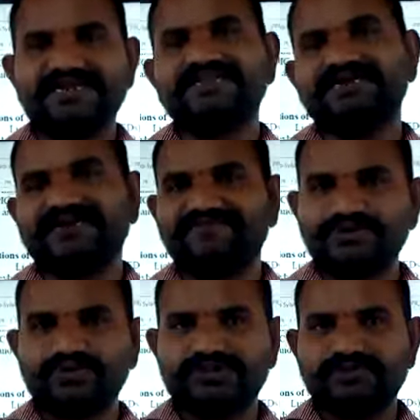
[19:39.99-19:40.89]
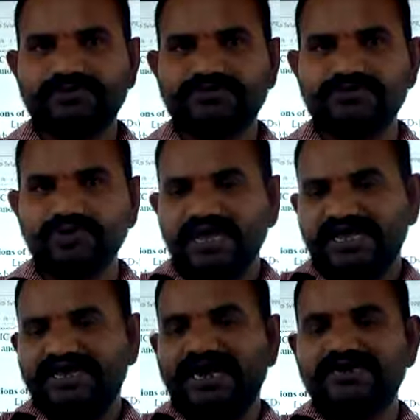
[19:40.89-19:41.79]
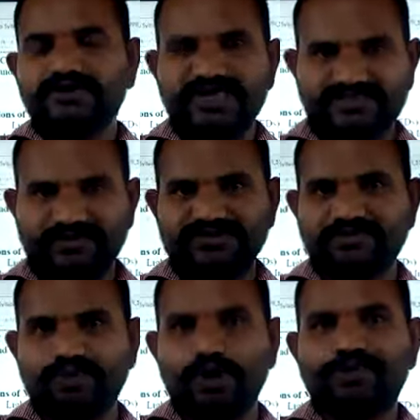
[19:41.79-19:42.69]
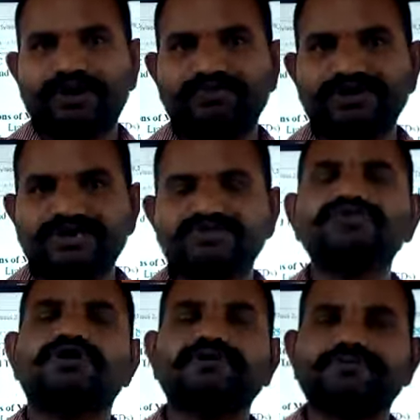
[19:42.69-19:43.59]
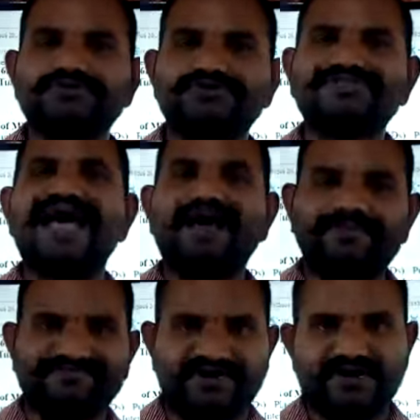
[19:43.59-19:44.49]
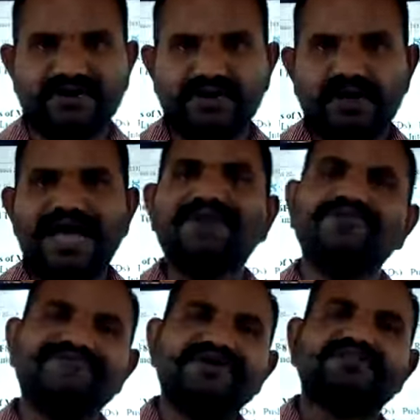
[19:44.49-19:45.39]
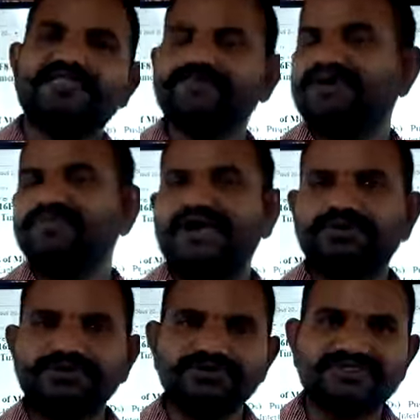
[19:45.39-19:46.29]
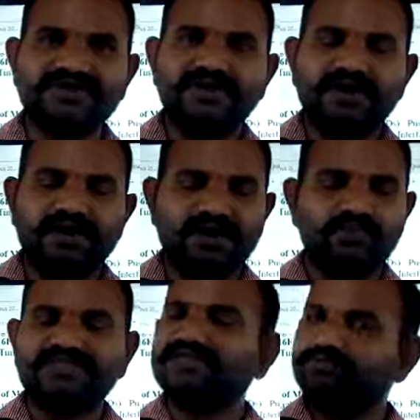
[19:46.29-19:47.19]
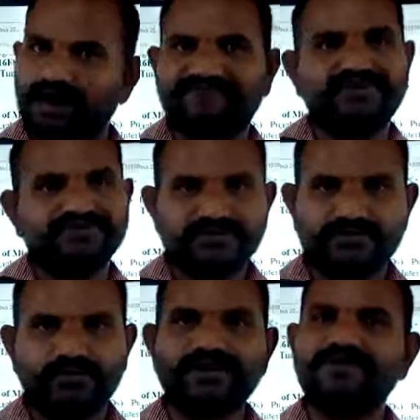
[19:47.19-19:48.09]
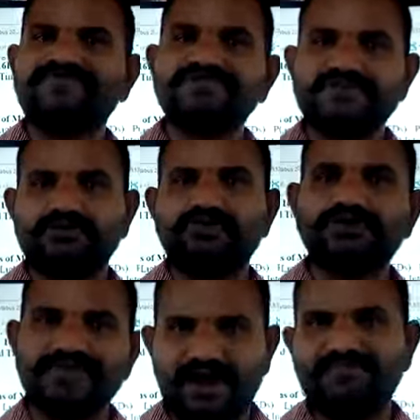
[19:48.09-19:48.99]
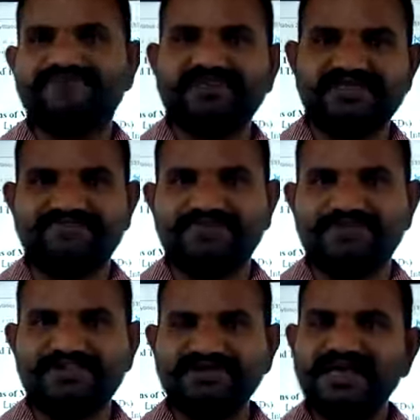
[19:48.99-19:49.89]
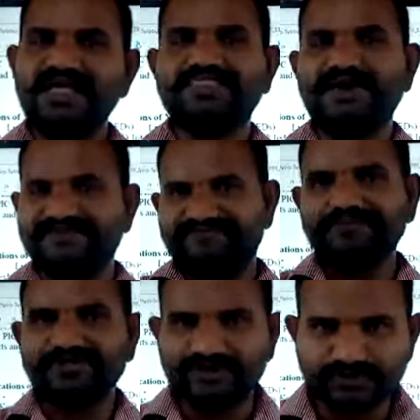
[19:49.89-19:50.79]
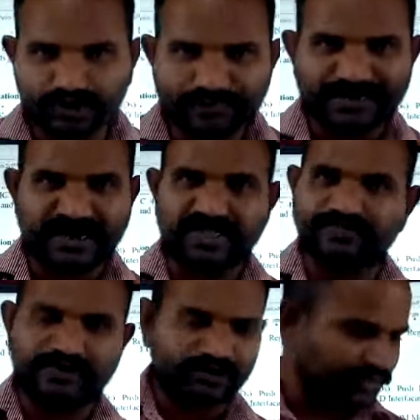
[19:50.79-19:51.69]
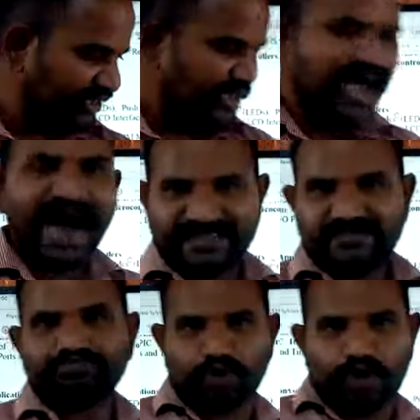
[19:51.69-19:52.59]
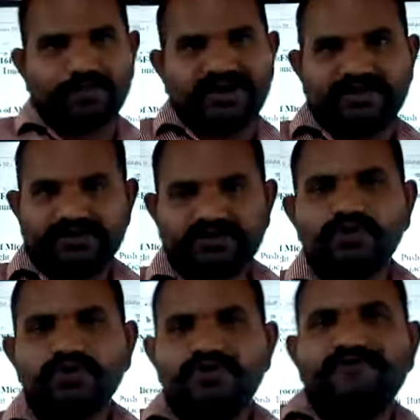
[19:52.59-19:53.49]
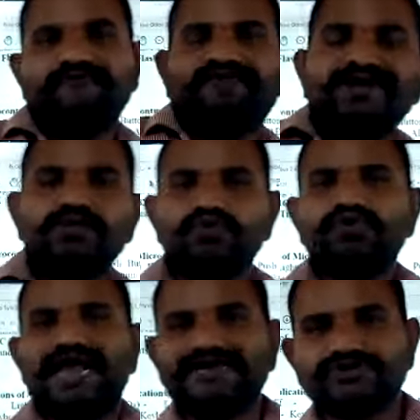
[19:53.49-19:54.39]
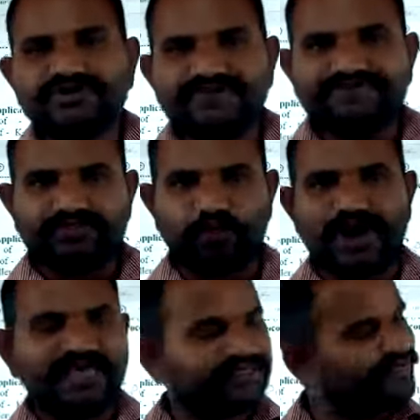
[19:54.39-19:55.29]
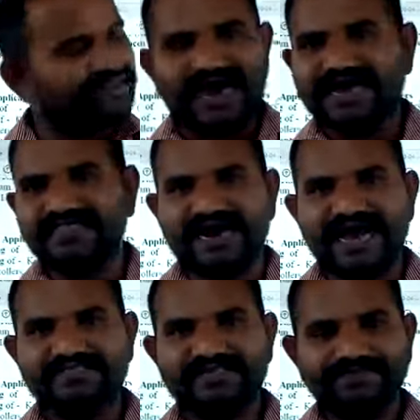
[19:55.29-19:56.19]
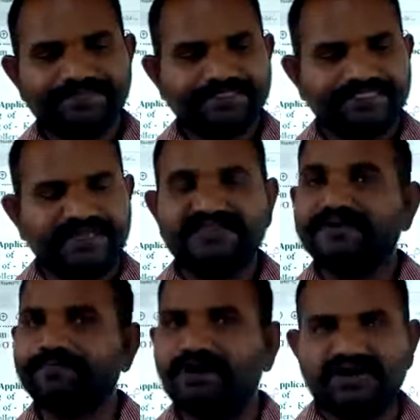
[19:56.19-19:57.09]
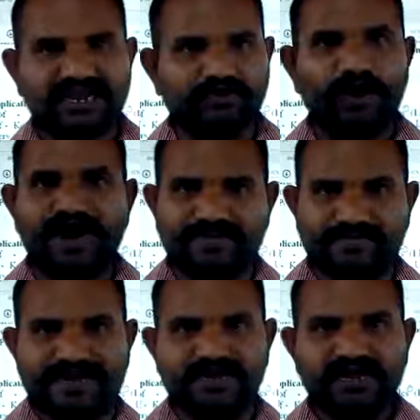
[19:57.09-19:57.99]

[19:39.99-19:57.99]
At that time, what you are supposed to do, in order to establish the proper communication, you are supposed to use the amplifier. Amplifier is nothing but we are going to use the what is that, buffers. So the buffers are going to be amplify the information. That information is going to be transferred to the IC properly. So when you would like to interface one IC with the another IC, there is a power requirement.